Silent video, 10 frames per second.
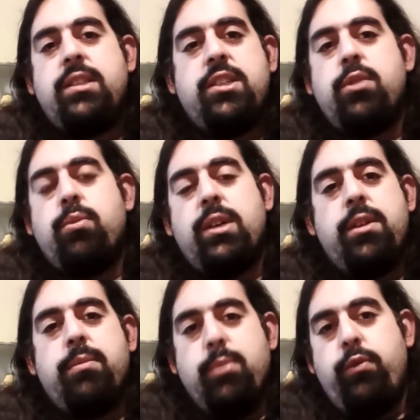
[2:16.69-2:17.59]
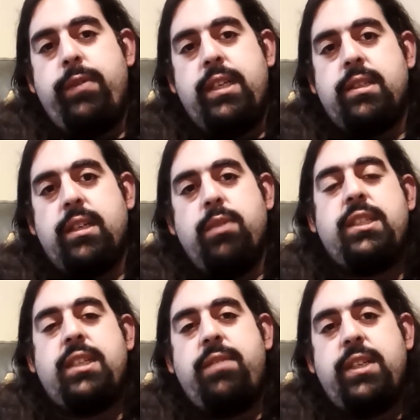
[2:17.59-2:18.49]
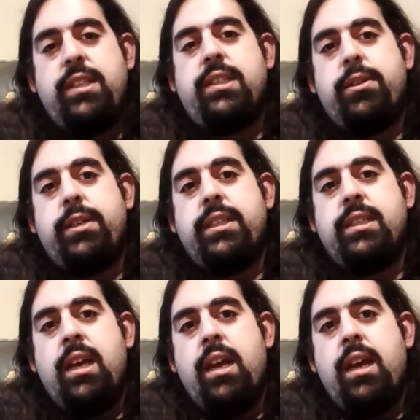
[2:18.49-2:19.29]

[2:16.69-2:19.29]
turn one of their movies into a TV series,